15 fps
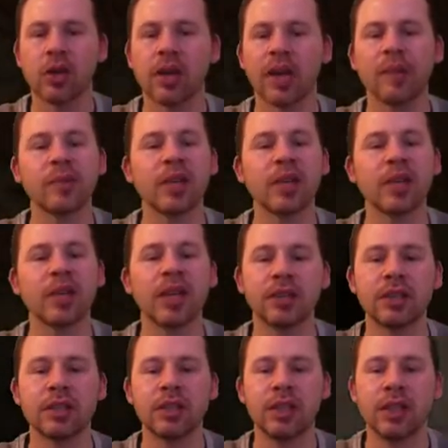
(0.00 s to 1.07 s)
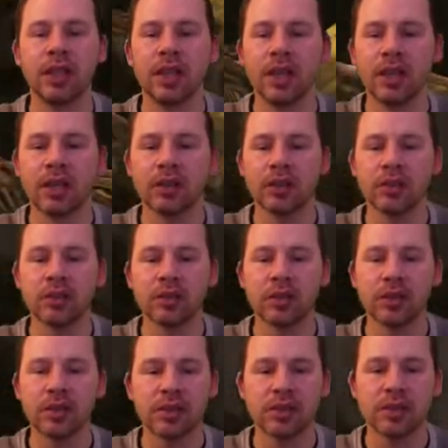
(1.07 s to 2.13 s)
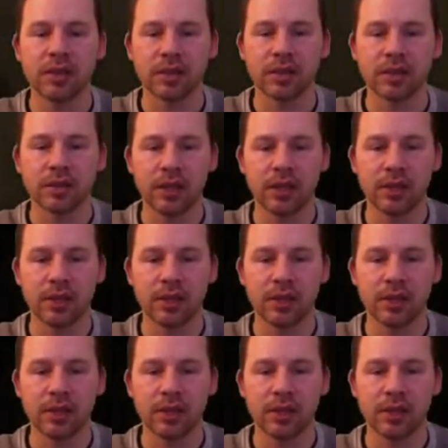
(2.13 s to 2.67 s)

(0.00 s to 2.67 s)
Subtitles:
gameplay level, not to diss it, right?